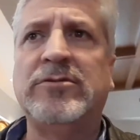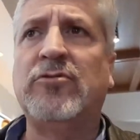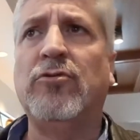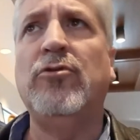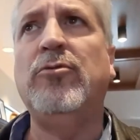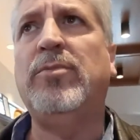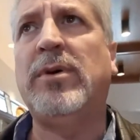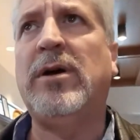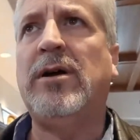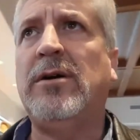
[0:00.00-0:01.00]
group.
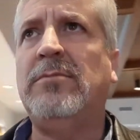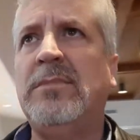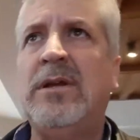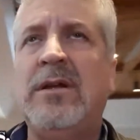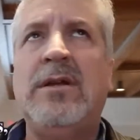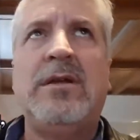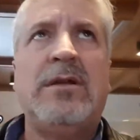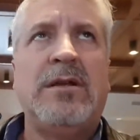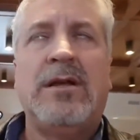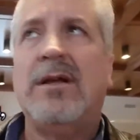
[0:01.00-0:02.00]
Um,
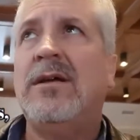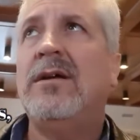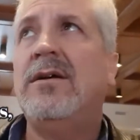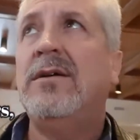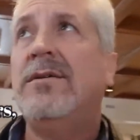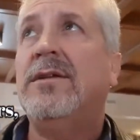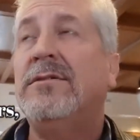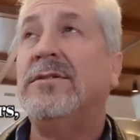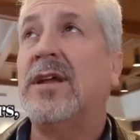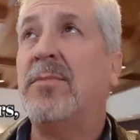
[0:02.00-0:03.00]
uh,
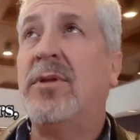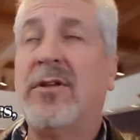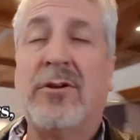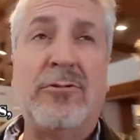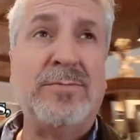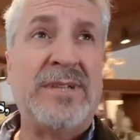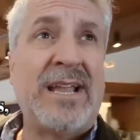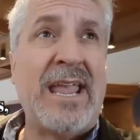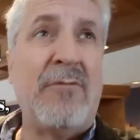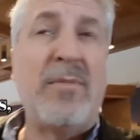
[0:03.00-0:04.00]
there's a couple other groups. I
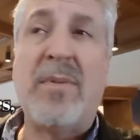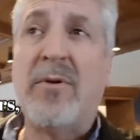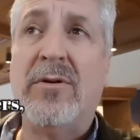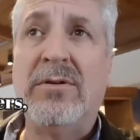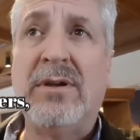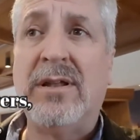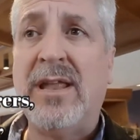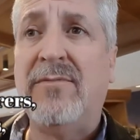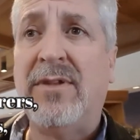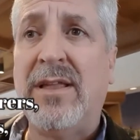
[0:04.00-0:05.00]
can't remember. Uh,
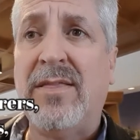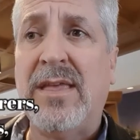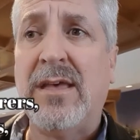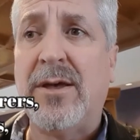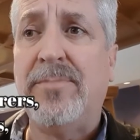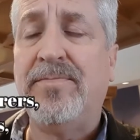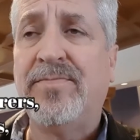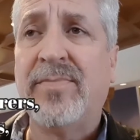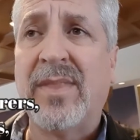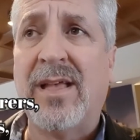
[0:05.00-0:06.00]
definitely the... Um,
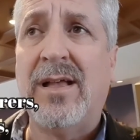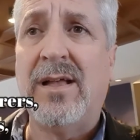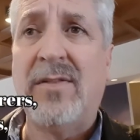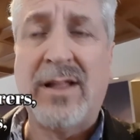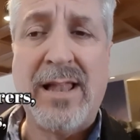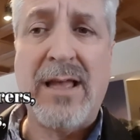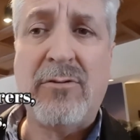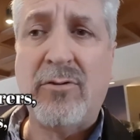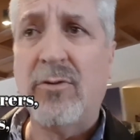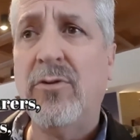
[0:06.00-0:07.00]
Uh, the
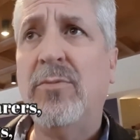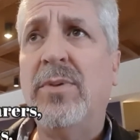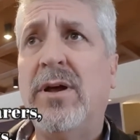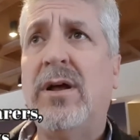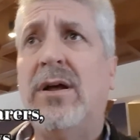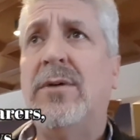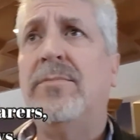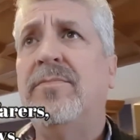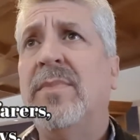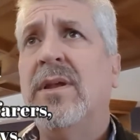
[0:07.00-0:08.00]
clown group,
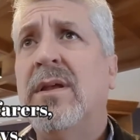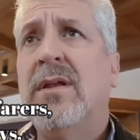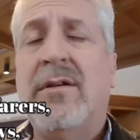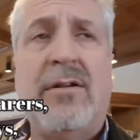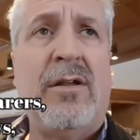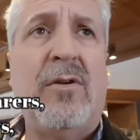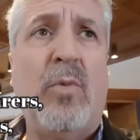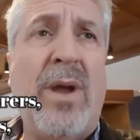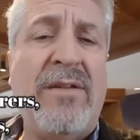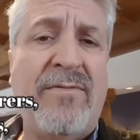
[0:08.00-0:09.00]
um, uh,
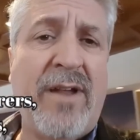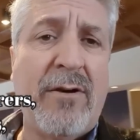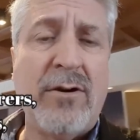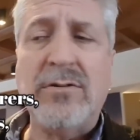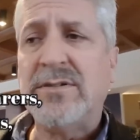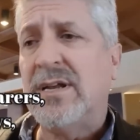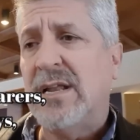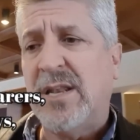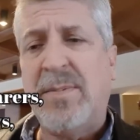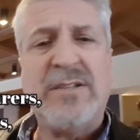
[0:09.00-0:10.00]
wayfarers.
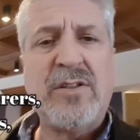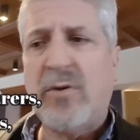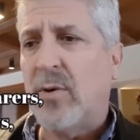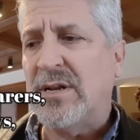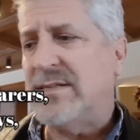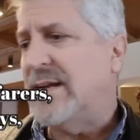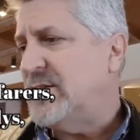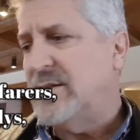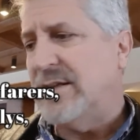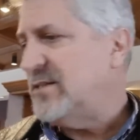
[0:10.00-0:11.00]
Depends on the
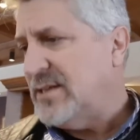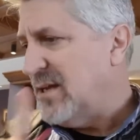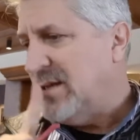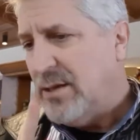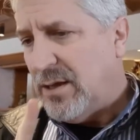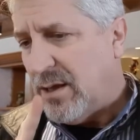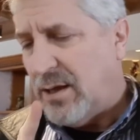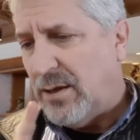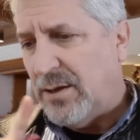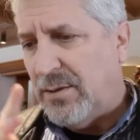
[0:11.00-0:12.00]
organization. It's uh,
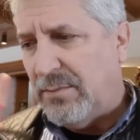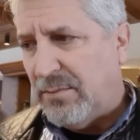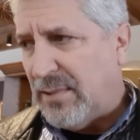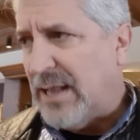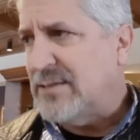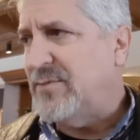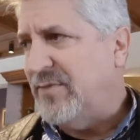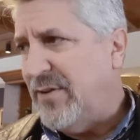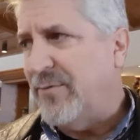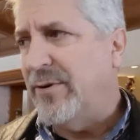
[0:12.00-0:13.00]
uh, lots of
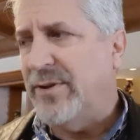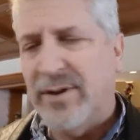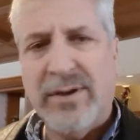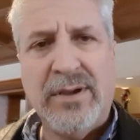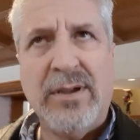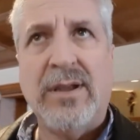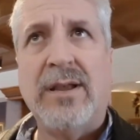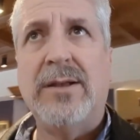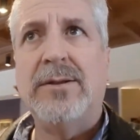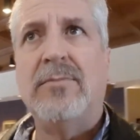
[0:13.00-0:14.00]
different
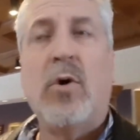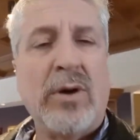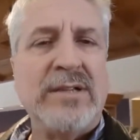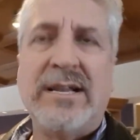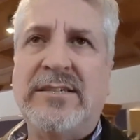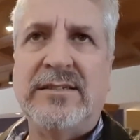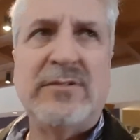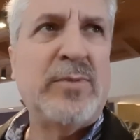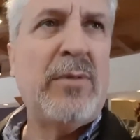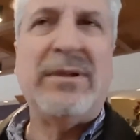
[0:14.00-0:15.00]
um, organizations.
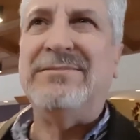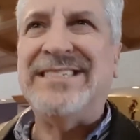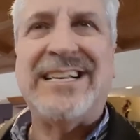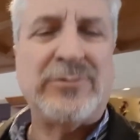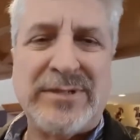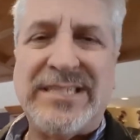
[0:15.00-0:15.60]
There's probably six or